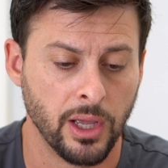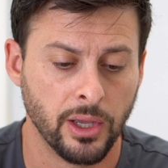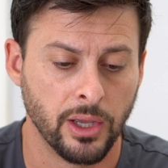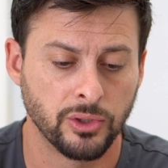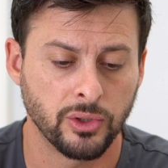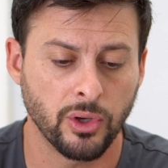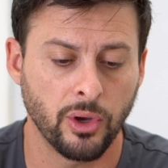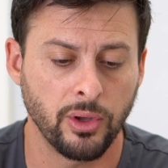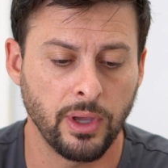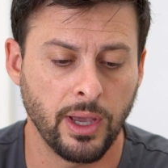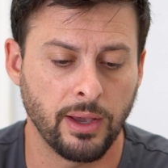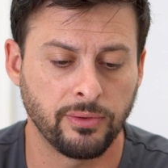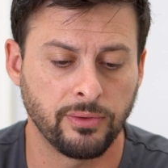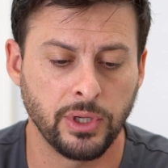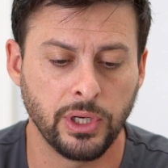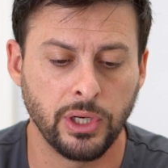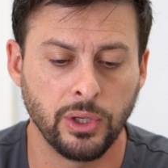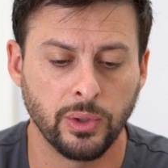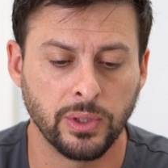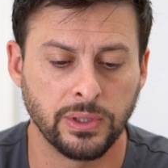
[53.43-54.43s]
So all you have to
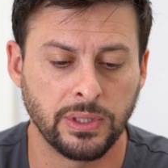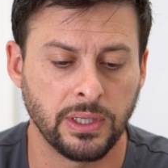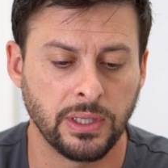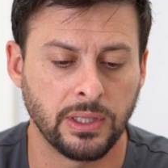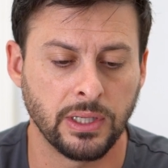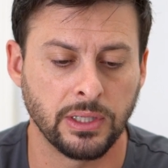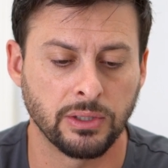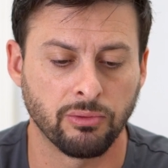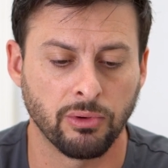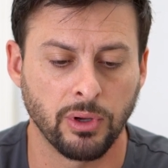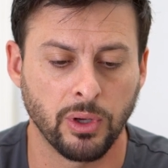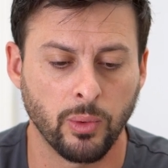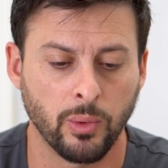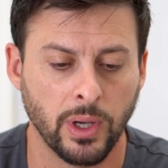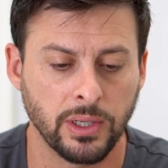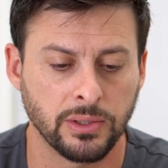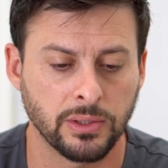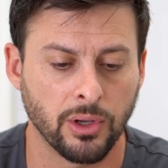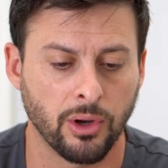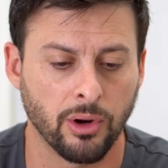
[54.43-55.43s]
do is hit this
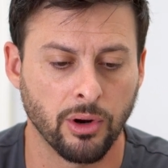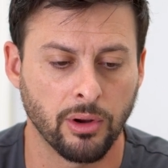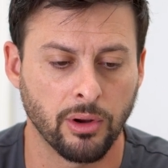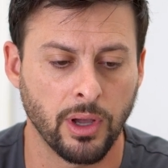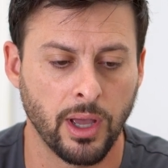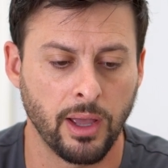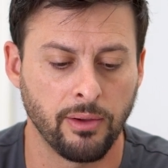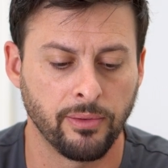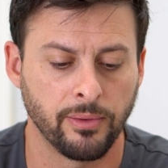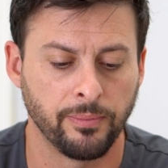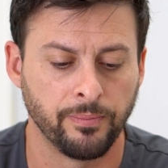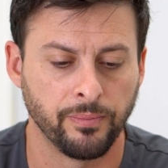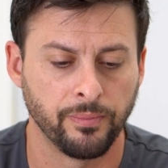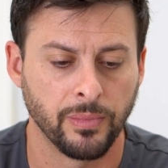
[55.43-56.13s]
request archive.